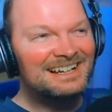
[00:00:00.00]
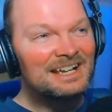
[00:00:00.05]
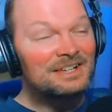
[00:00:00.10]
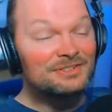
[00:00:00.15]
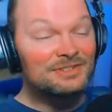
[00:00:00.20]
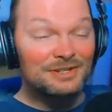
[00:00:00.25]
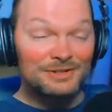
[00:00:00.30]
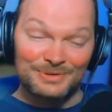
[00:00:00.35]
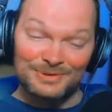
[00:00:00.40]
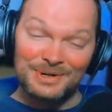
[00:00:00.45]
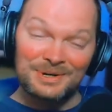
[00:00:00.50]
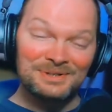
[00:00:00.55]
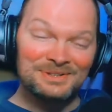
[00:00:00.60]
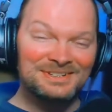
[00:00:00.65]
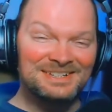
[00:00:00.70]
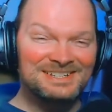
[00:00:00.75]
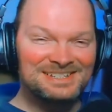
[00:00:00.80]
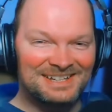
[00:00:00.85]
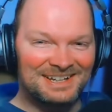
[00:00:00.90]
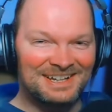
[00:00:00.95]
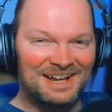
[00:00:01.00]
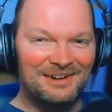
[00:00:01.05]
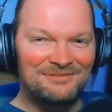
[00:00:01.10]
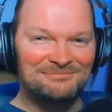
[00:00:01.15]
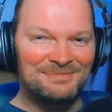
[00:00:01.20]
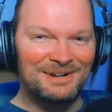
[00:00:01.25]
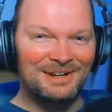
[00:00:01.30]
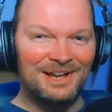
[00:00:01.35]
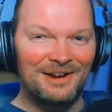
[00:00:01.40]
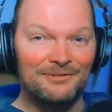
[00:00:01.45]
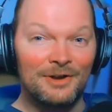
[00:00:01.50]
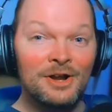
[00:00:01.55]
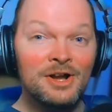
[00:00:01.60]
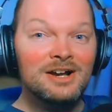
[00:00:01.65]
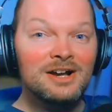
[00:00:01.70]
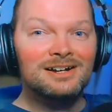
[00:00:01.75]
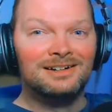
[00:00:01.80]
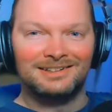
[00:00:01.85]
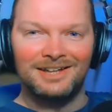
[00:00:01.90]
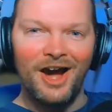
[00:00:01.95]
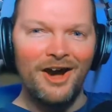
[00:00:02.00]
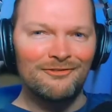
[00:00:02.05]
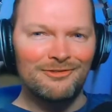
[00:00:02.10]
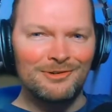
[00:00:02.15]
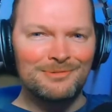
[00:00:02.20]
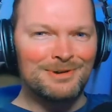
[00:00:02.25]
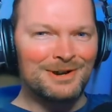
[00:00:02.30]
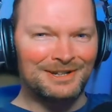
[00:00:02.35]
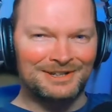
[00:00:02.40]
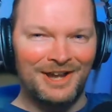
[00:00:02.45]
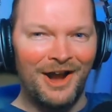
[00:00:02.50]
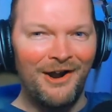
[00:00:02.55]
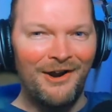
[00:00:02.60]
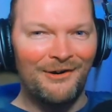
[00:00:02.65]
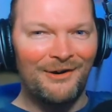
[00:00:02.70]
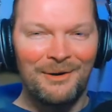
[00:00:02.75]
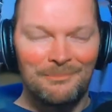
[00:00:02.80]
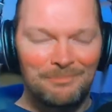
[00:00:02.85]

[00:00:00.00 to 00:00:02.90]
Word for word: Is it true this is a government cover? Government cover.